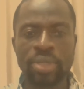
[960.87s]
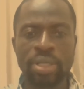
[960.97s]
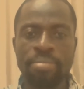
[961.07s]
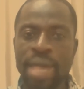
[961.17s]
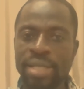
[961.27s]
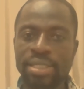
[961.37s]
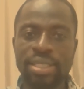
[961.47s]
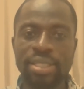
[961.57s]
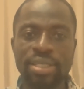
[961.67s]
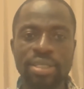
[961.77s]
but
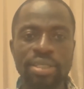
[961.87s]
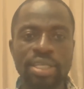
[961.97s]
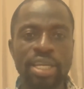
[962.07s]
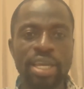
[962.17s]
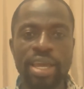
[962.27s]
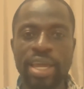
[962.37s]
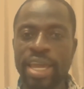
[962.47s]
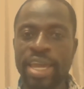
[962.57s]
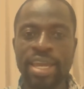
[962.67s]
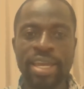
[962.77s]

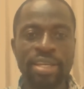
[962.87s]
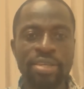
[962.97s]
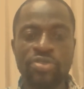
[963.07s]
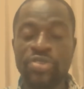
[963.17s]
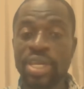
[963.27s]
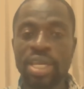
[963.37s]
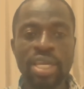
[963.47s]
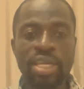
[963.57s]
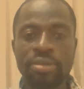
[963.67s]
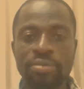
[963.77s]
in
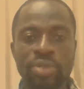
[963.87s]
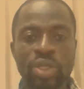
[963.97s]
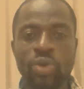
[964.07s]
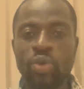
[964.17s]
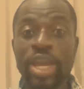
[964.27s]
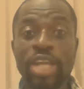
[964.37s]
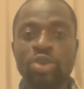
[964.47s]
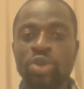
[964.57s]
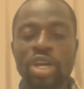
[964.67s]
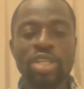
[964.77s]
P, we
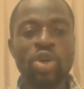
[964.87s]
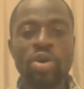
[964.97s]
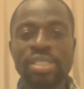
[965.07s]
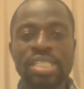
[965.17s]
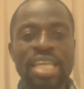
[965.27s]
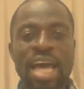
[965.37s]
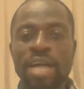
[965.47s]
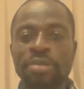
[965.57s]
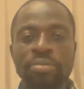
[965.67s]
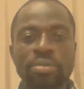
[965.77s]
do not
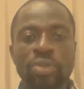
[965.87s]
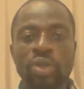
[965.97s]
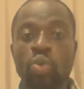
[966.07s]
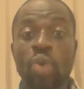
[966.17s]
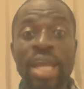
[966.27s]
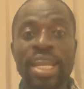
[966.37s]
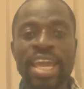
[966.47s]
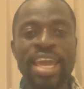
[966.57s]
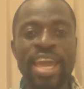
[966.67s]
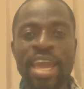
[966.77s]
consider 1
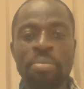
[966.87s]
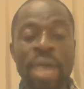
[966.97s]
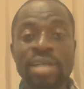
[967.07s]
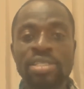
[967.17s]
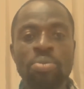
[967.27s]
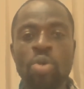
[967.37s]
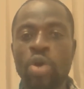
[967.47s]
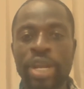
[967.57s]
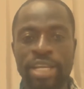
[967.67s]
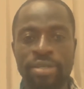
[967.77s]
a.m. as
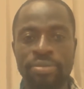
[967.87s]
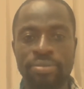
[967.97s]
morning.